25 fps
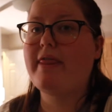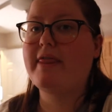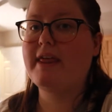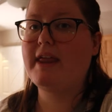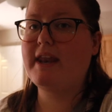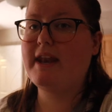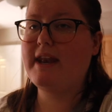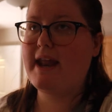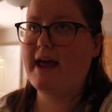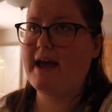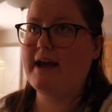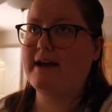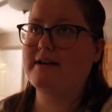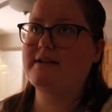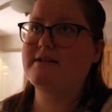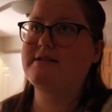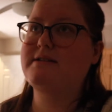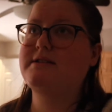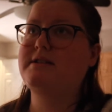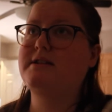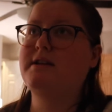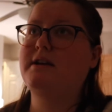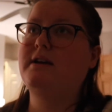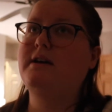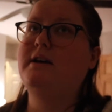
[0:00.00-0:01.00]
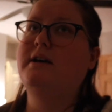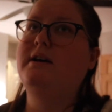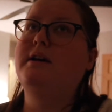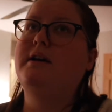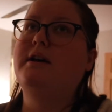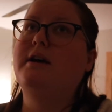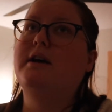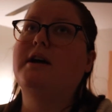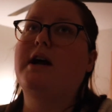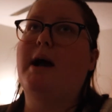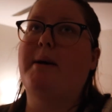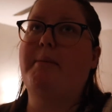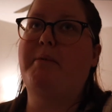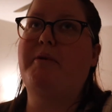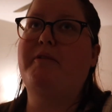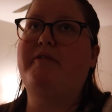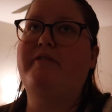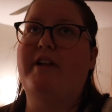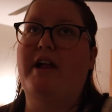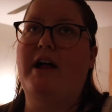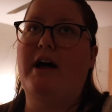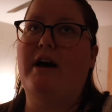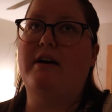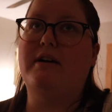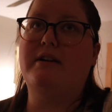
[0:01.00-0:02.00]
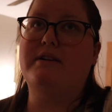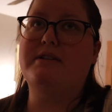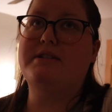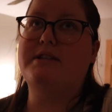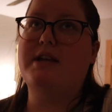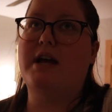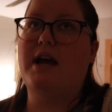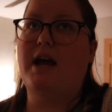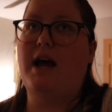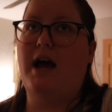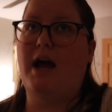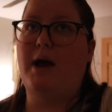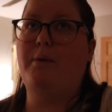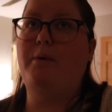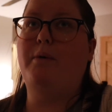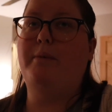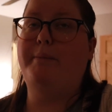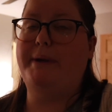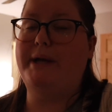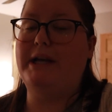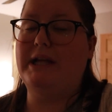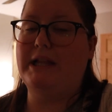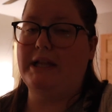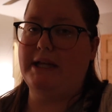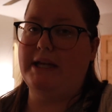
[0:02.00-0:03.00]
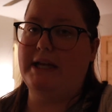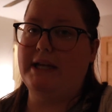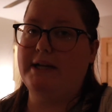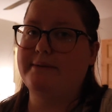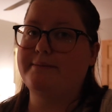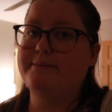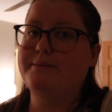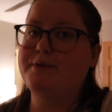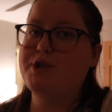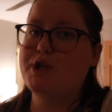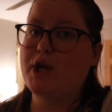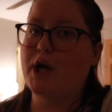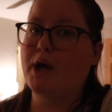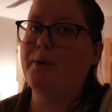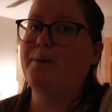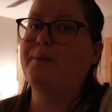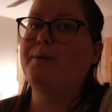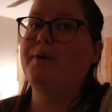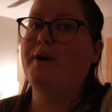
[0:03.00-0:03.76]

the next couple vlogs I will be cleaning. So